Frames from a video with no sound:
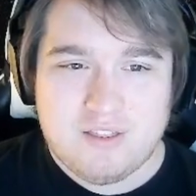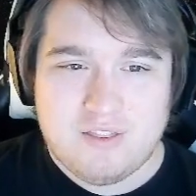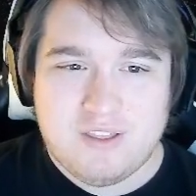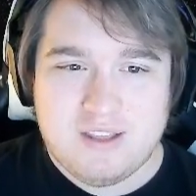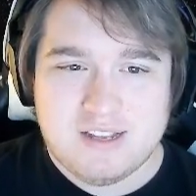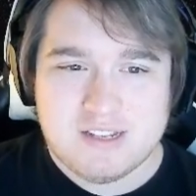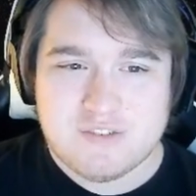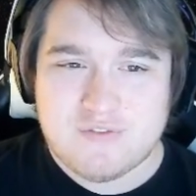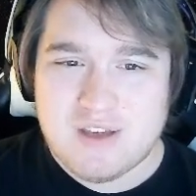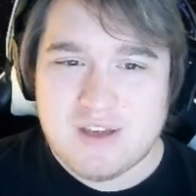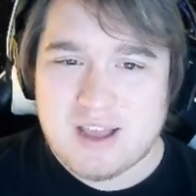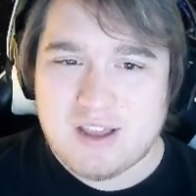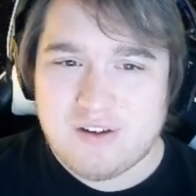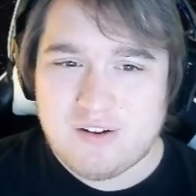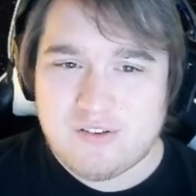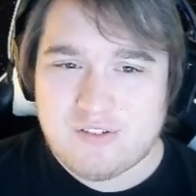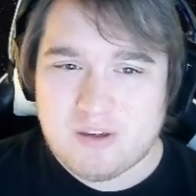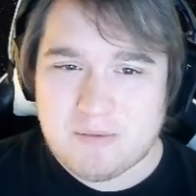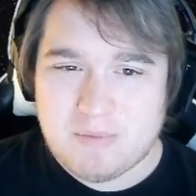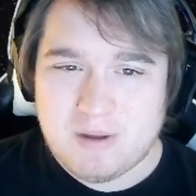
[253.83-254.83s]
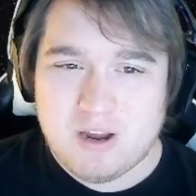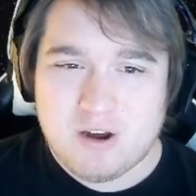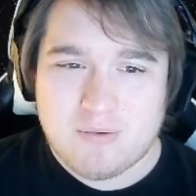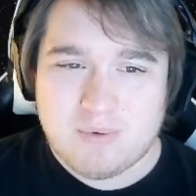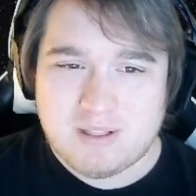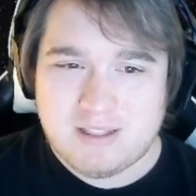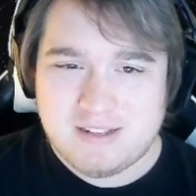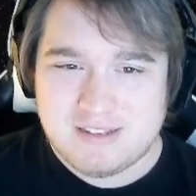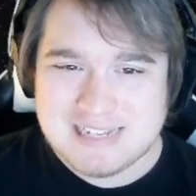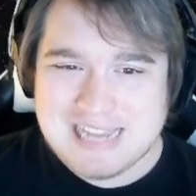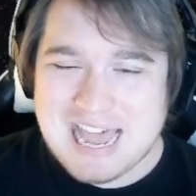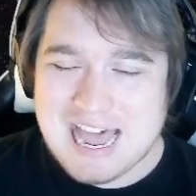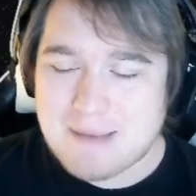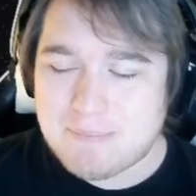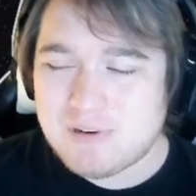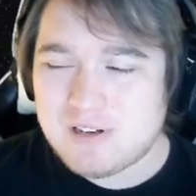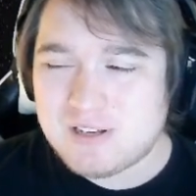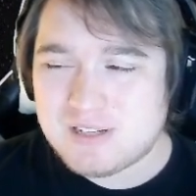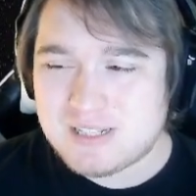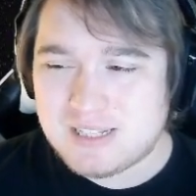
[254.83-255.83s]
These values up here with these
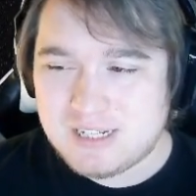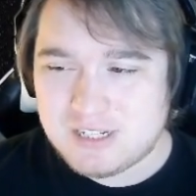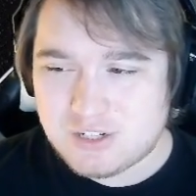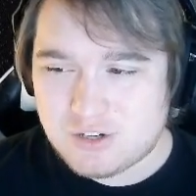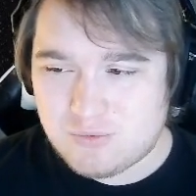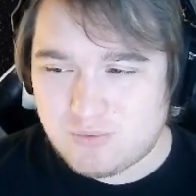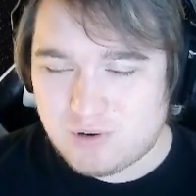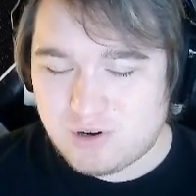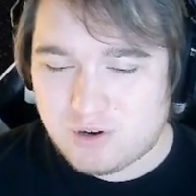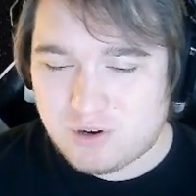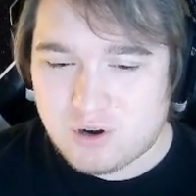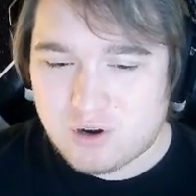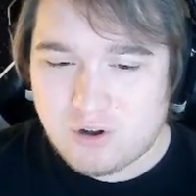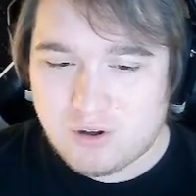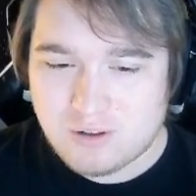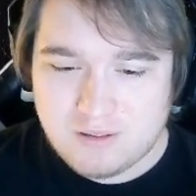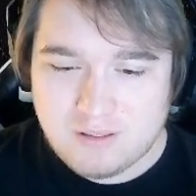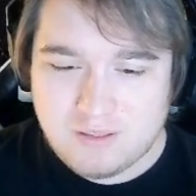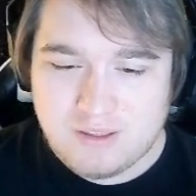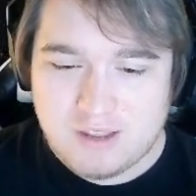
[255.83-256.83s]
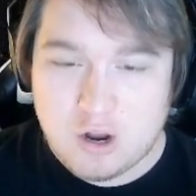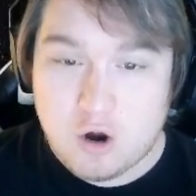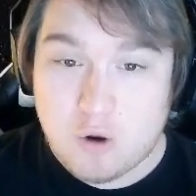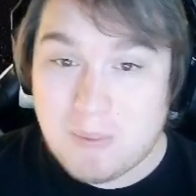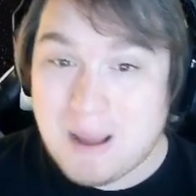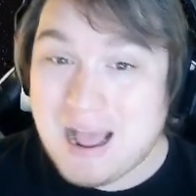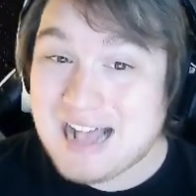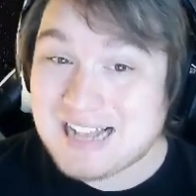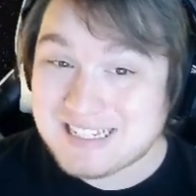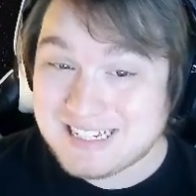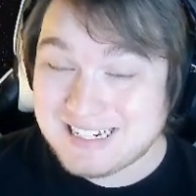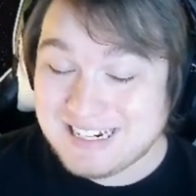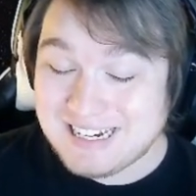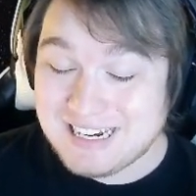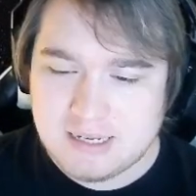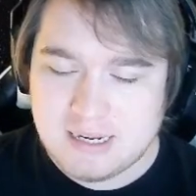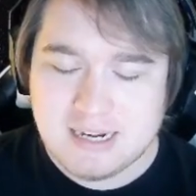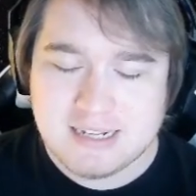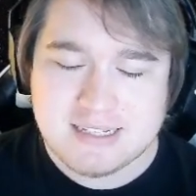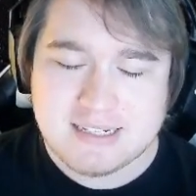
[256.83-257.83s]
kappas, these are what are called the
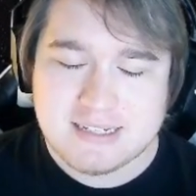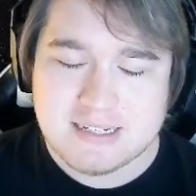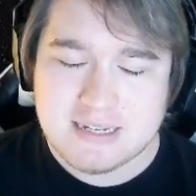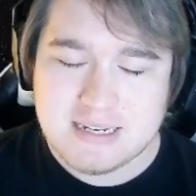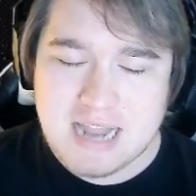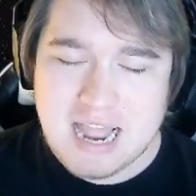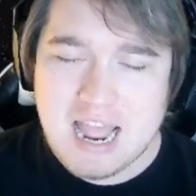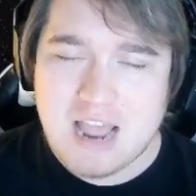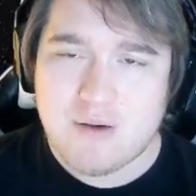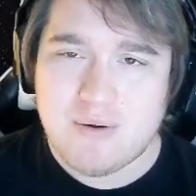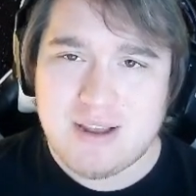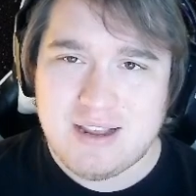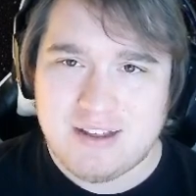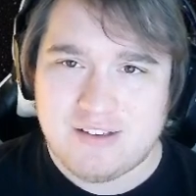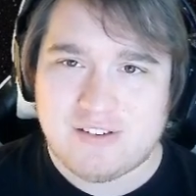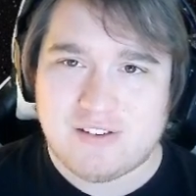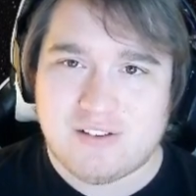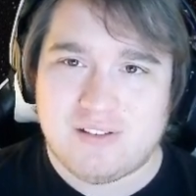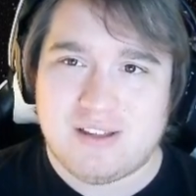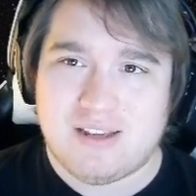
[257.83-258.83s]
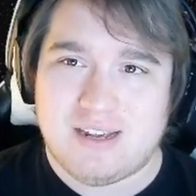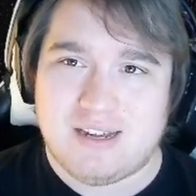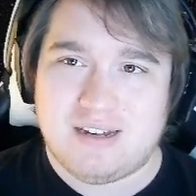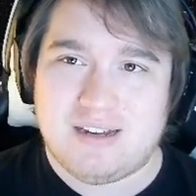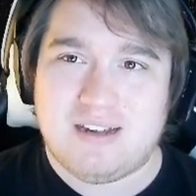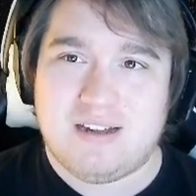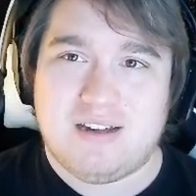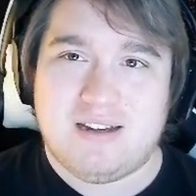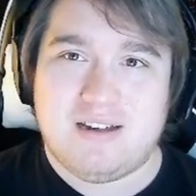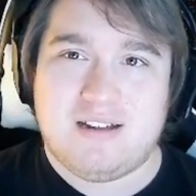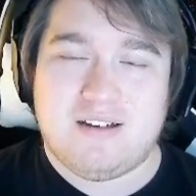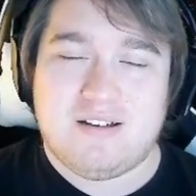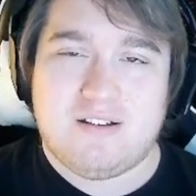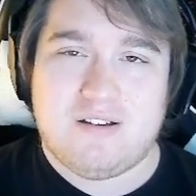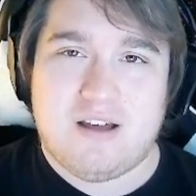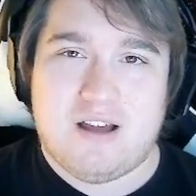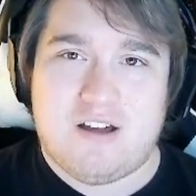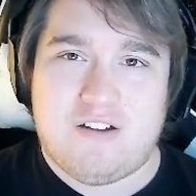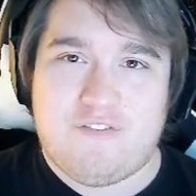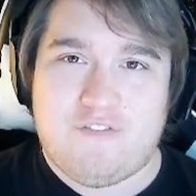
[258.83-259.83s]
opacity. It's how easily
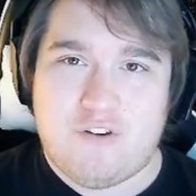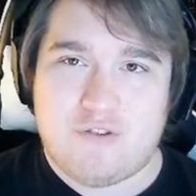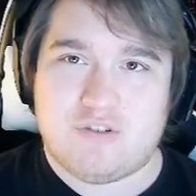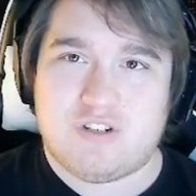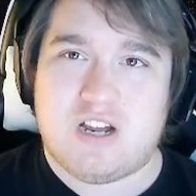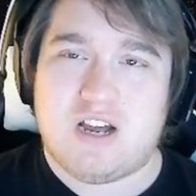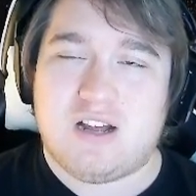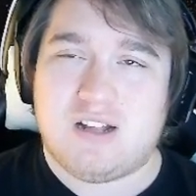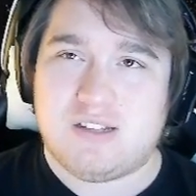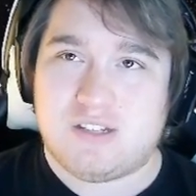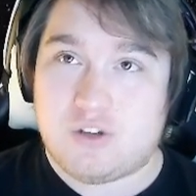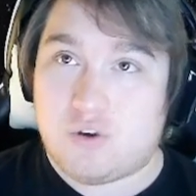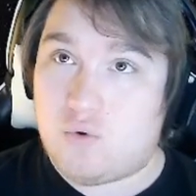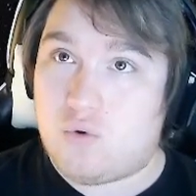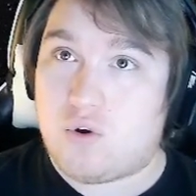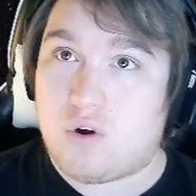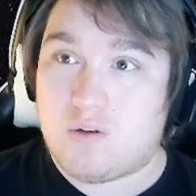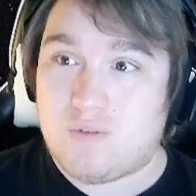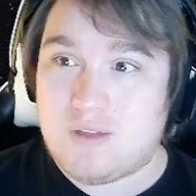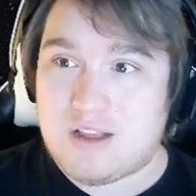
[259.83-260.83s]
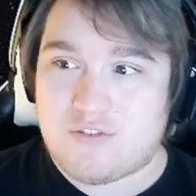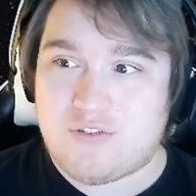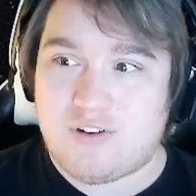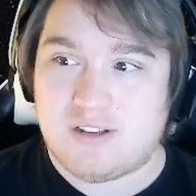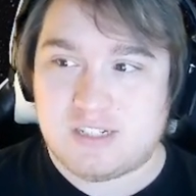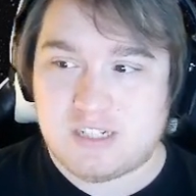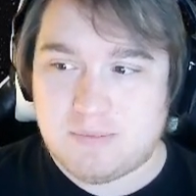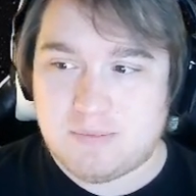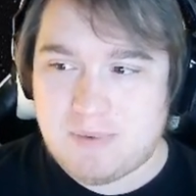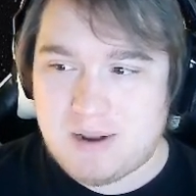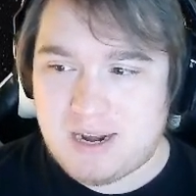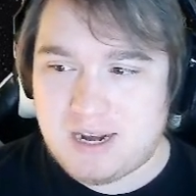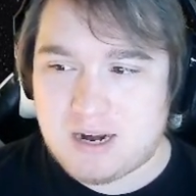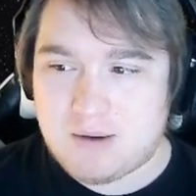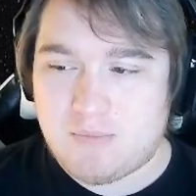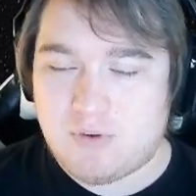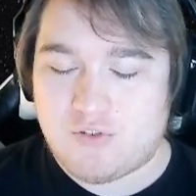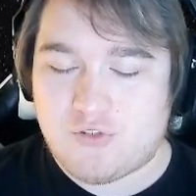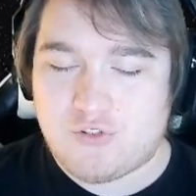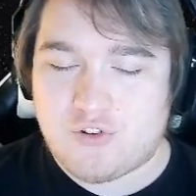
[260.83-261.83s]
photons or electrons, depending
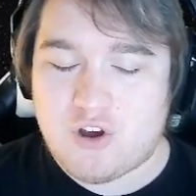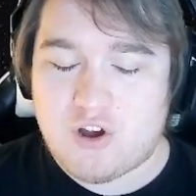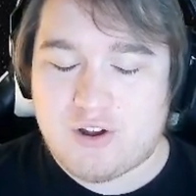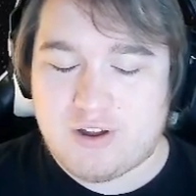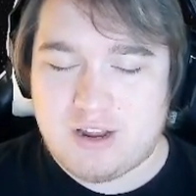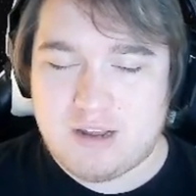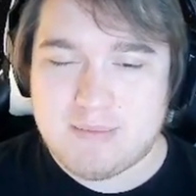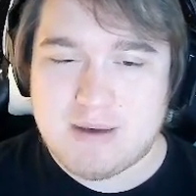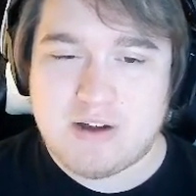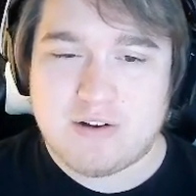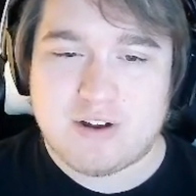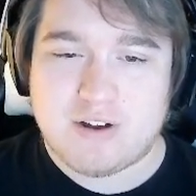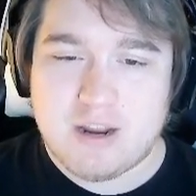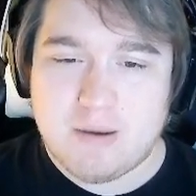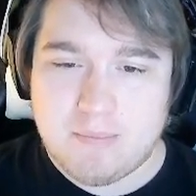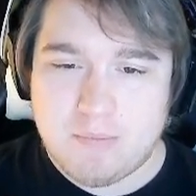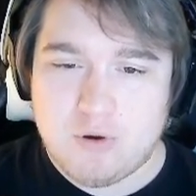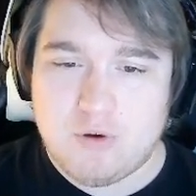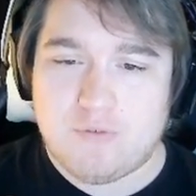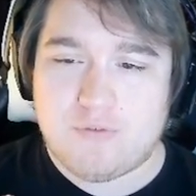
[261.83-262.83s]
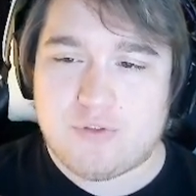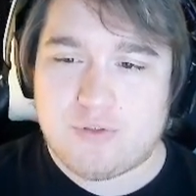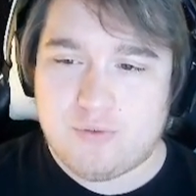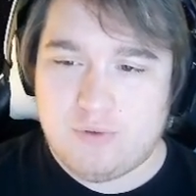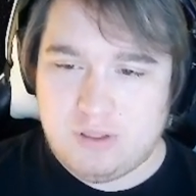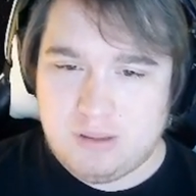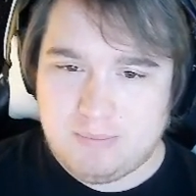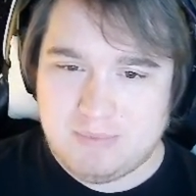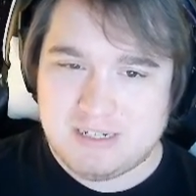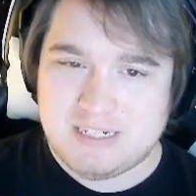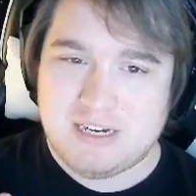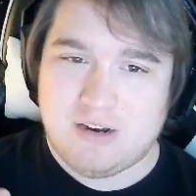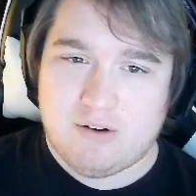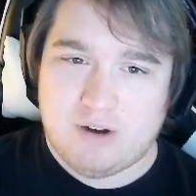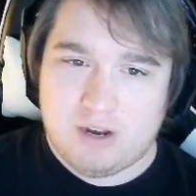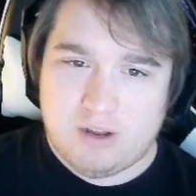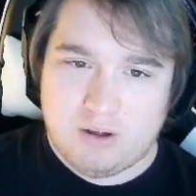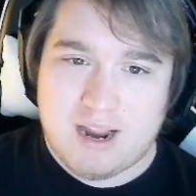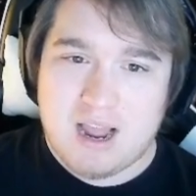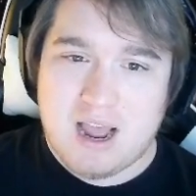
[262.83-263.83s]
on what you're talking about, can move through the material.